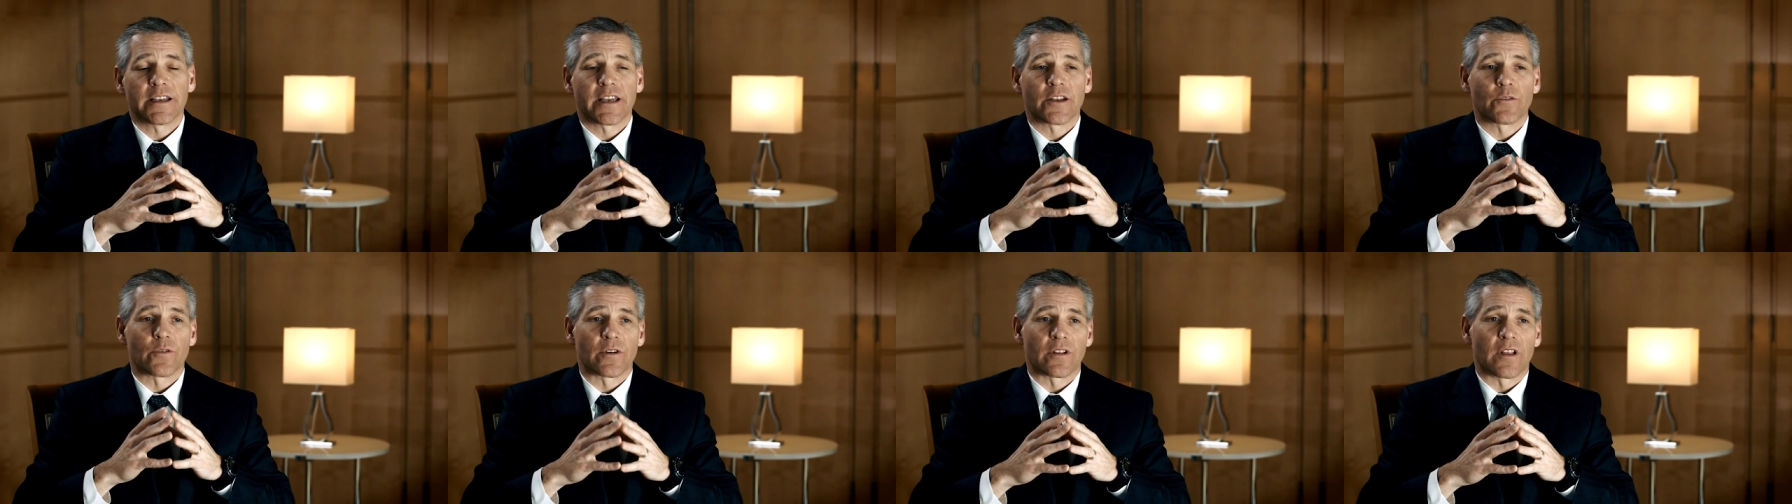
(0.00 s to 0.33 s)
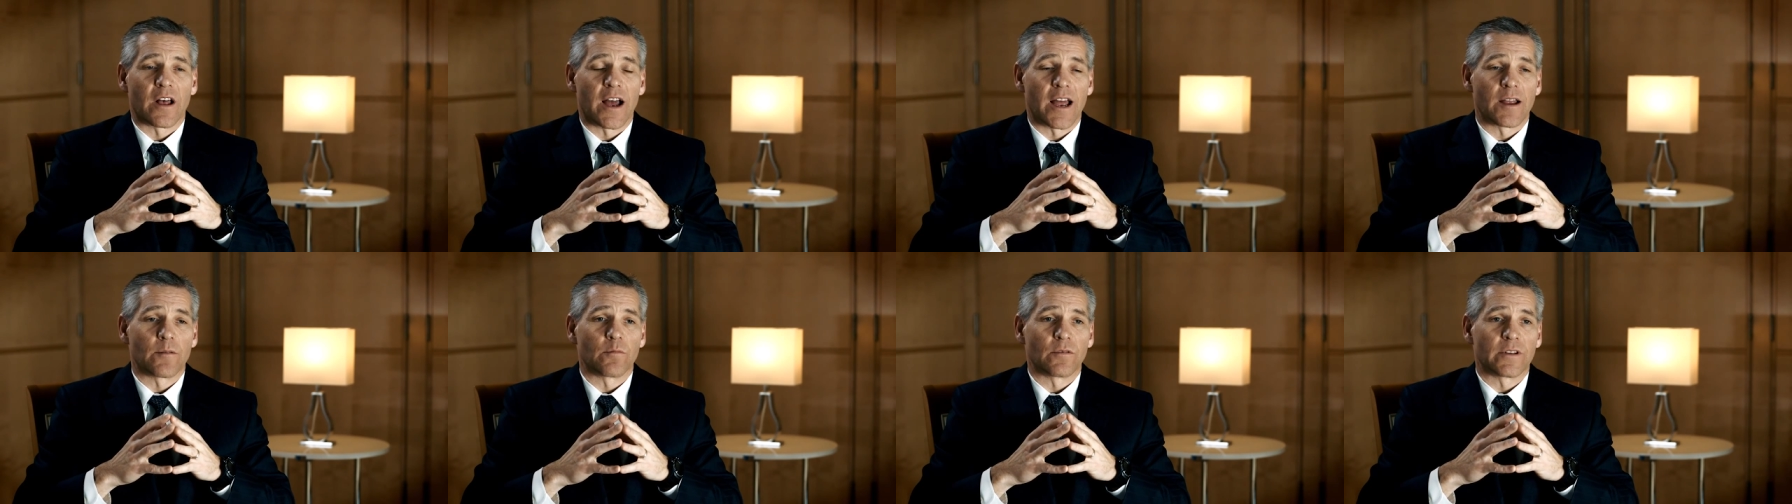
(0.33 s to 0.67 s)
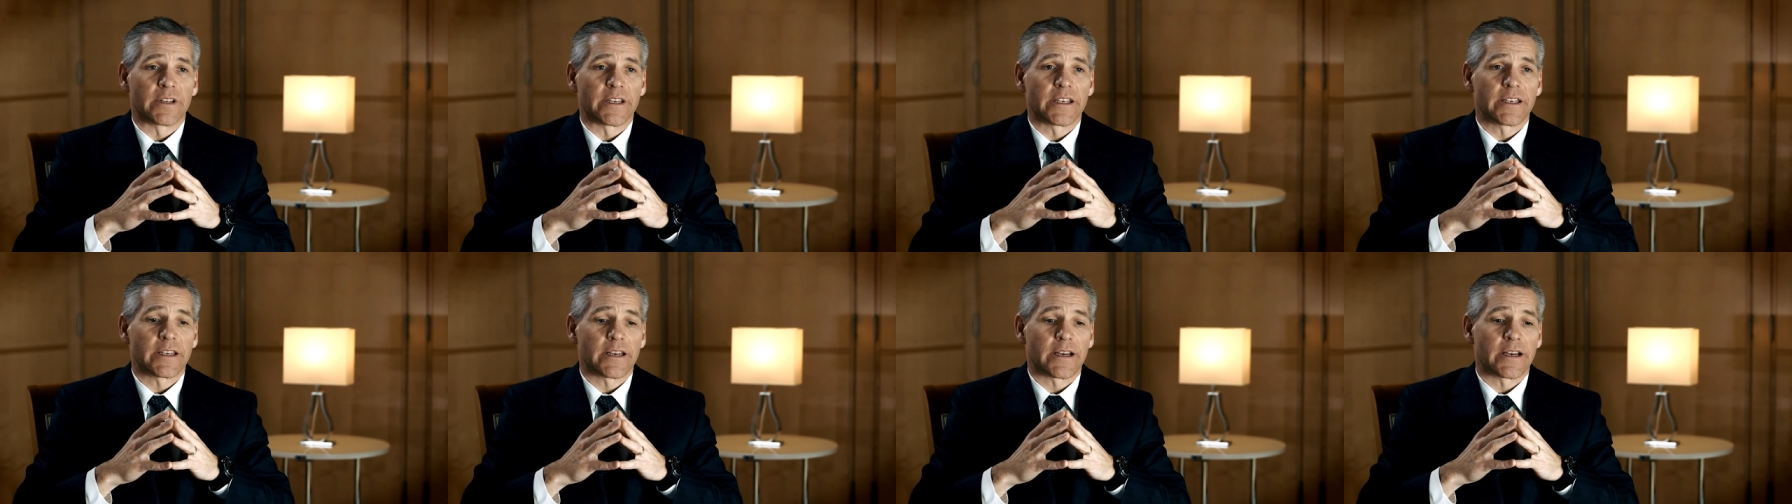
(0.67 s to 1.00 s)
and
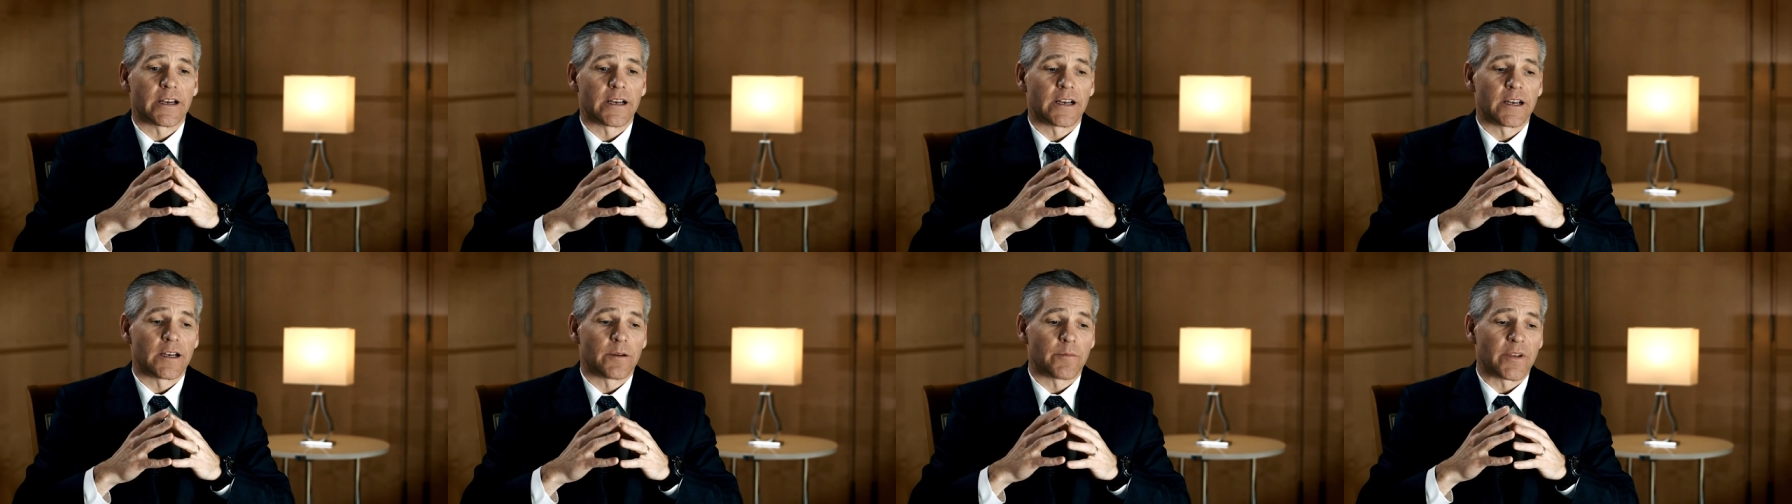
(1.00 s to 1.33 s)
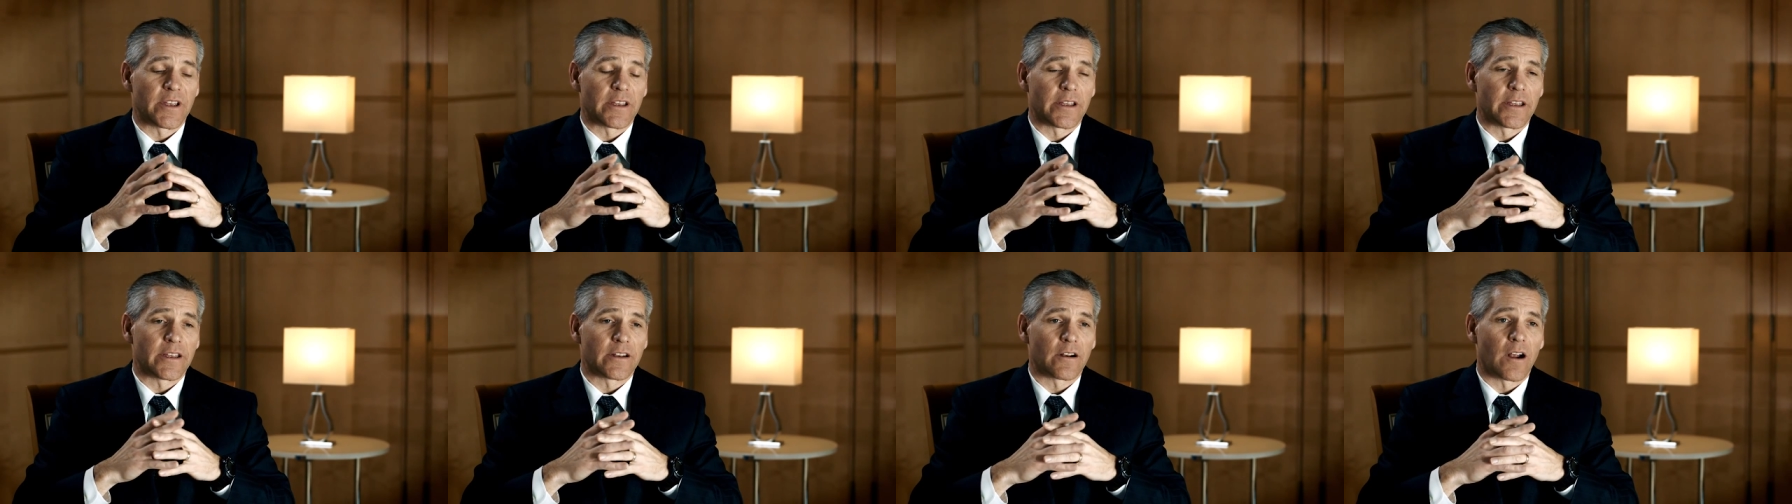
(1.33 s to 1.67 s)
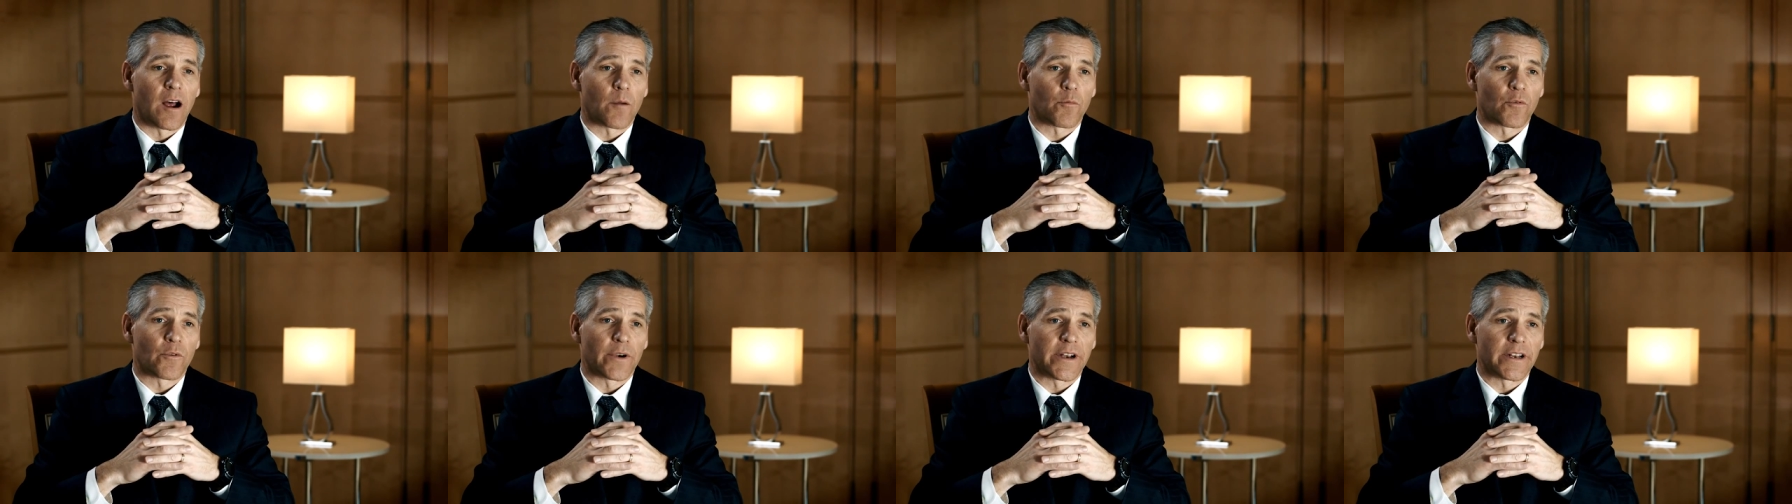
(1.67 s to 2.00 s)
reliably um, and, and,
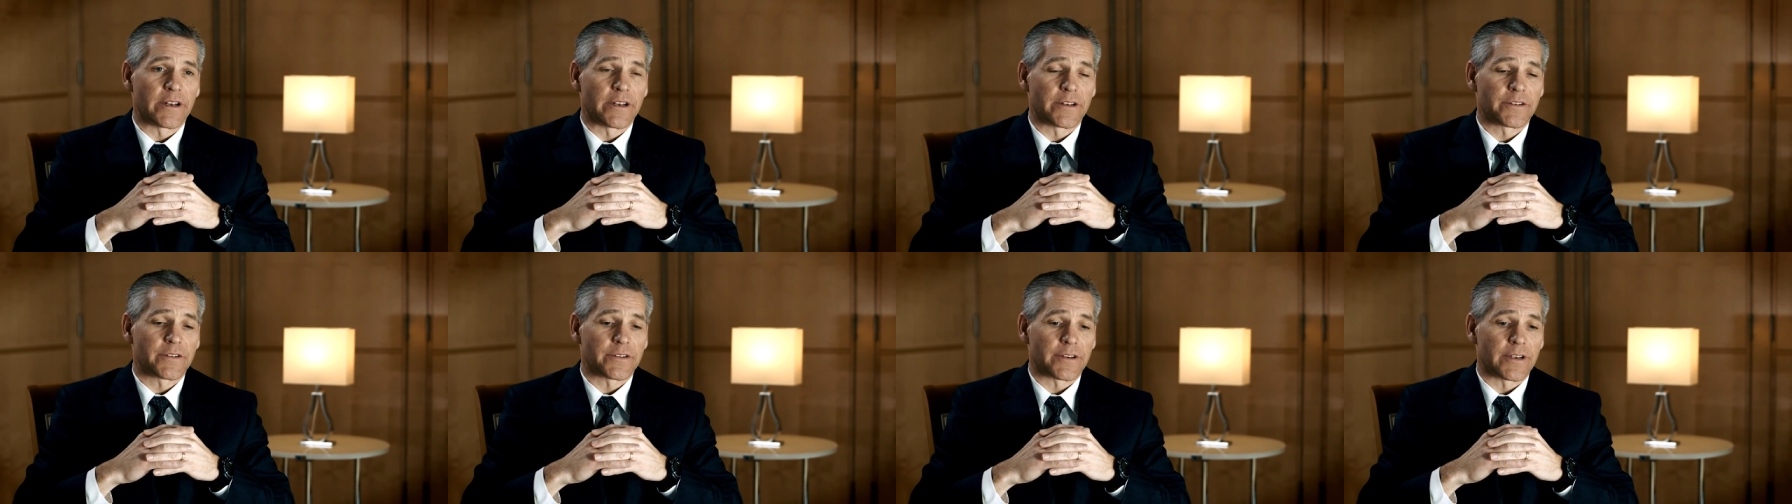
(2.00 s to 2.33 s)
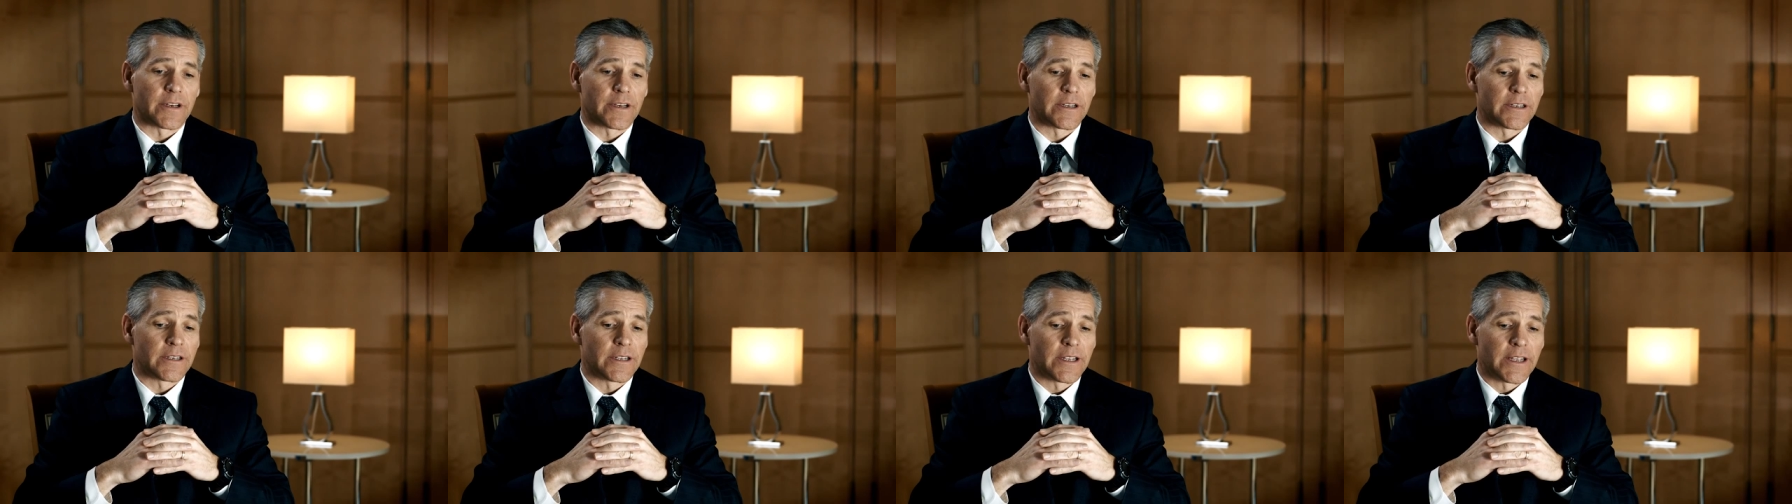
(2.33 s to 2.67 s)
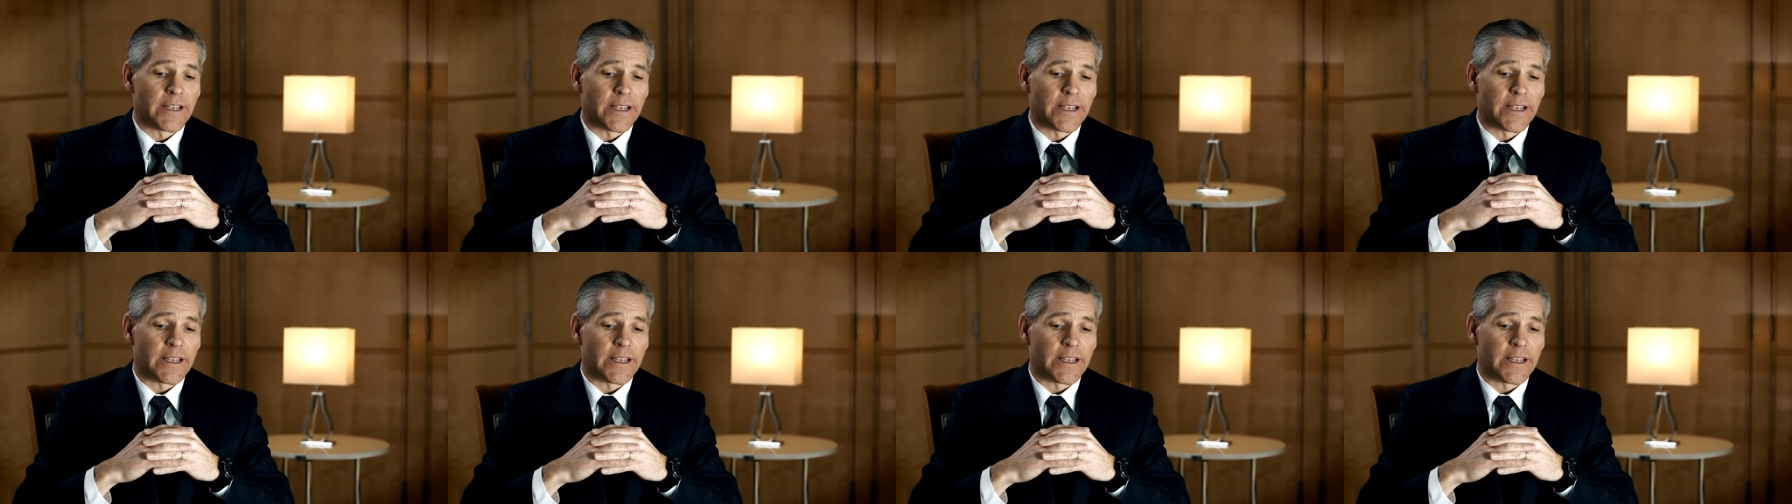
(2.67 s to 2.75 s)
operate it uh,